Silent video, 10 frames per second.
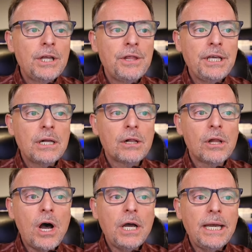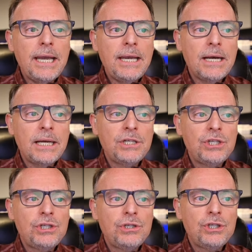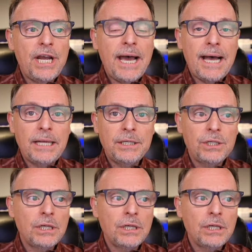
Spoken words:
the Claude AI chat